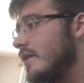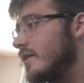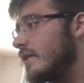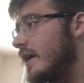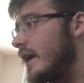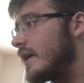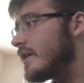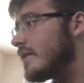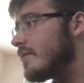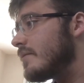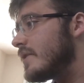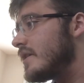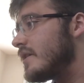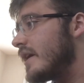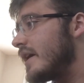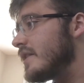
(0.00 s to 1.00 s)
yeah,
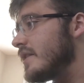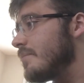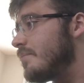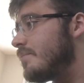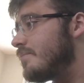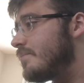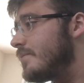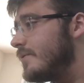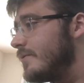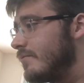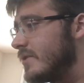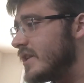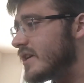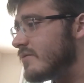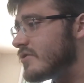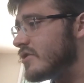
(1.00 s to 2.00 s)
when
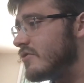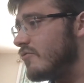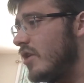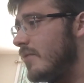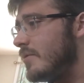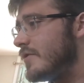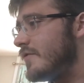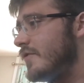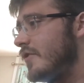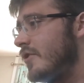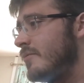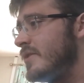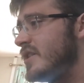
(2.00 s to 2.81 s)
it comes to the Warbot form,